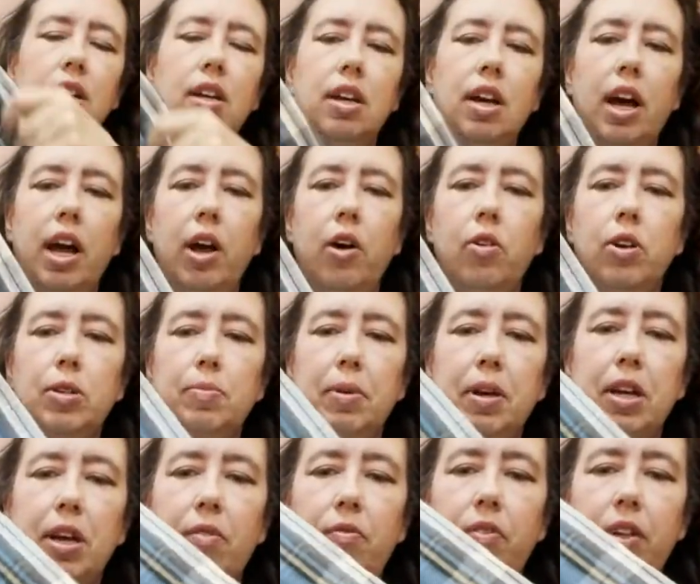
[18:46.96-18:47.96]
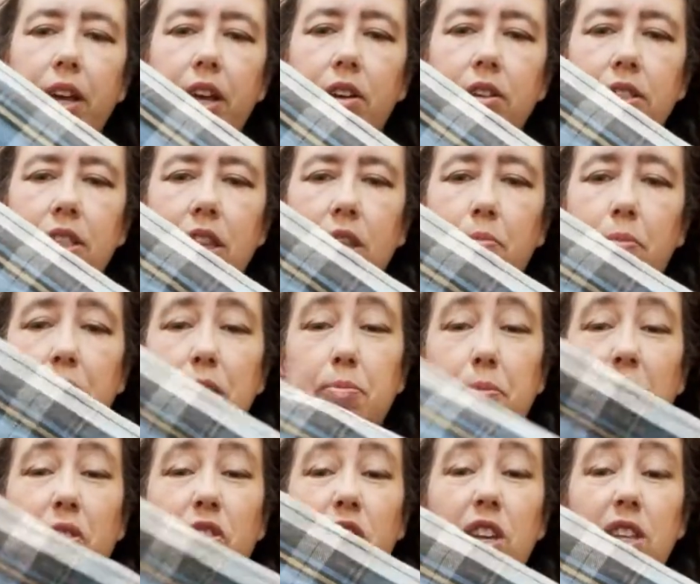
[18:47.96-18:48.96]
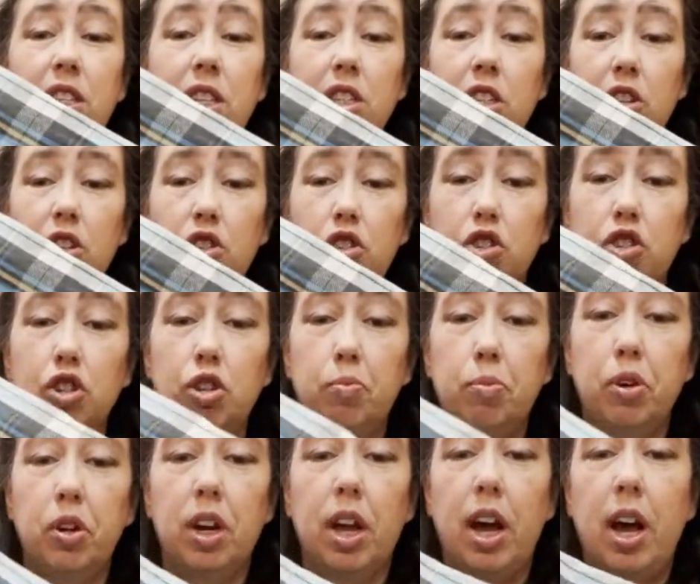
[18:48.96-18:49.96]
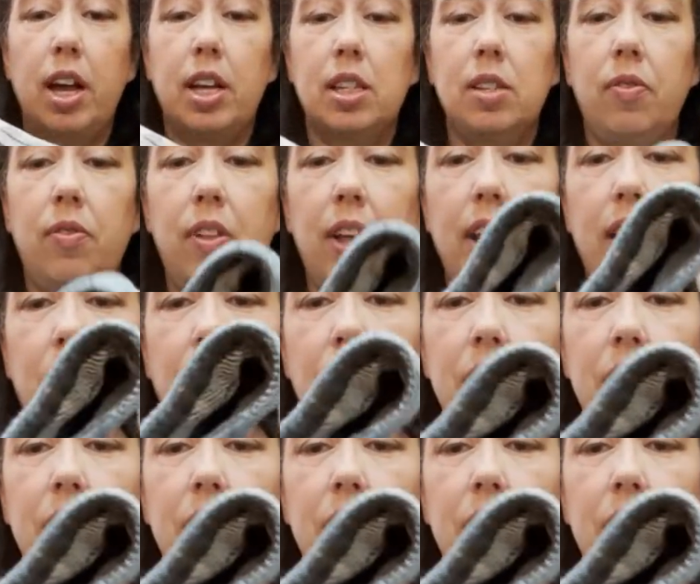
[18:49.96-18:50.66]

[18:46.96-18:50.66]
I always pick up flannels at the bins, but this is a super nice flannel.